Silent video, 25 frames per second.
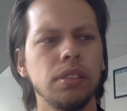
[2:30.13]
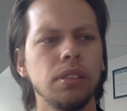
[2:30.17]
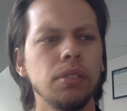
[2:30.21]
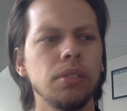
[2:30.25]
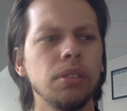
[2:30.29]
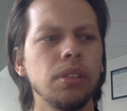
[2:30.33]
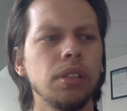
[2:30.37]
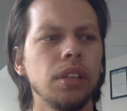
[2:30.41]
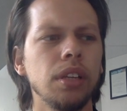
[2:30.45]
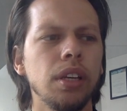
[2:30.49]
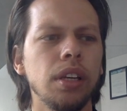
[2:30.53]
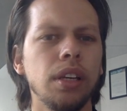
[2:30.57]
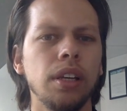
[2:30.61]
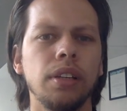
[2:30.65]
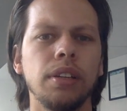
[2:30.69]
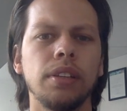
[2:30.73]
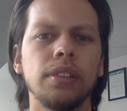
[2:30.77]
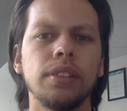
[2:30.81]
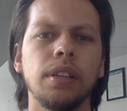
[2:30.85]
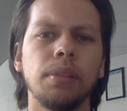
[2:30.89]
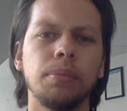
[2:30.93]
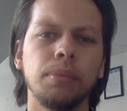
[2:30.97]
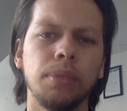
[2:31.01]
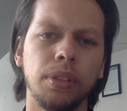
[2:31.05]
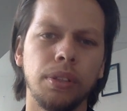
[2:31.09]
So it's
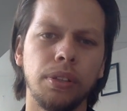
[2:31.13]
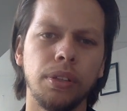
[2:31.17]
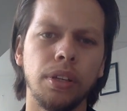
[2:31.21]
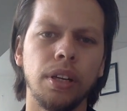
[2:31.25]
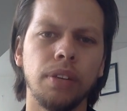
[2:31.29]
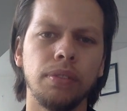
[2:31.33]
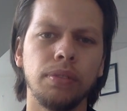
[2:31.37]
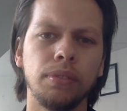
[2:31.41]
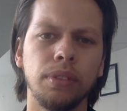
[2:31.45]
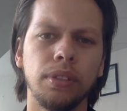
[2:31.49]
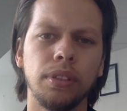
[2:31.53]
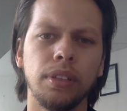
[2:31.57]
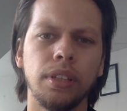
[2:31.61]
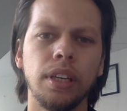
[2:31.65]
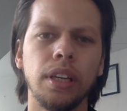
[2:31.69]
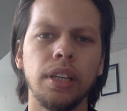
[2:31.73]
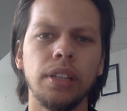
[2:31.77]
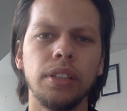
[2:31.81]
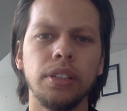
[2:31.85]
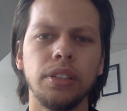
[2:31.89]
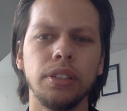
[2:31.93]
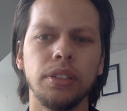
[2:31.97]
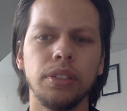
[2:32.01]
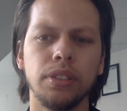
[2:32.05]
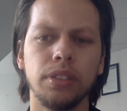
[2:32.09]
something you have to
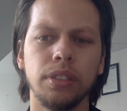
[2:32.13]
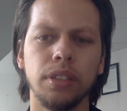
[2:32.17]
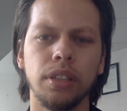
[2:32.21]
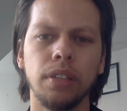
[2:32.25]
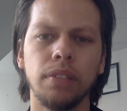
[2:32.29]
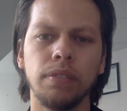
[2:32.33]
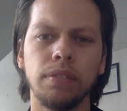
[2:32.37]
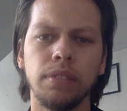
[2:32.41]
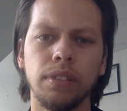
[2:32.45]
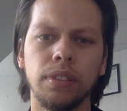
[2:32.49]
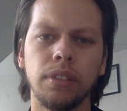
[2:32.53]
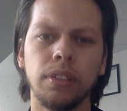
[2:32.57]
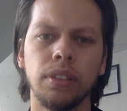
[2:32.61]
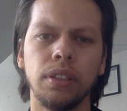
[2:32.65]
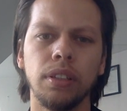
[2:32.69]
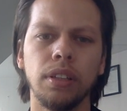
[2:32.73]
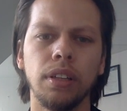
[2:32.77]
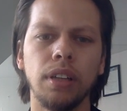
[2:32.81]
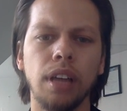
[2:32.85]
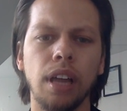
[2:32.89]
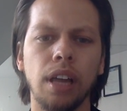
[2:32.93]
engage in yourself and